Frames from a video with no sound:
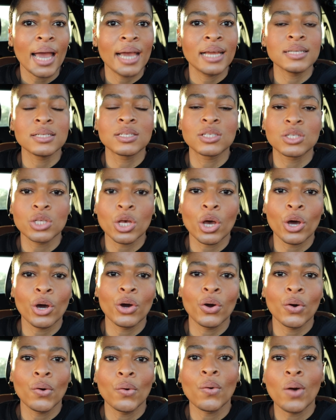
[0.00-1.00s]
And
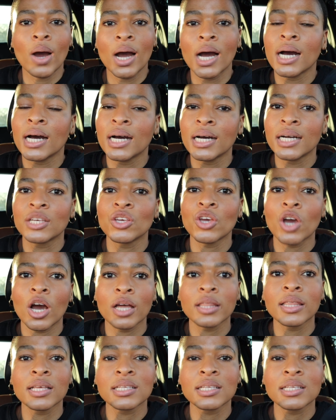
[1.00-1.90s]
so, yeah,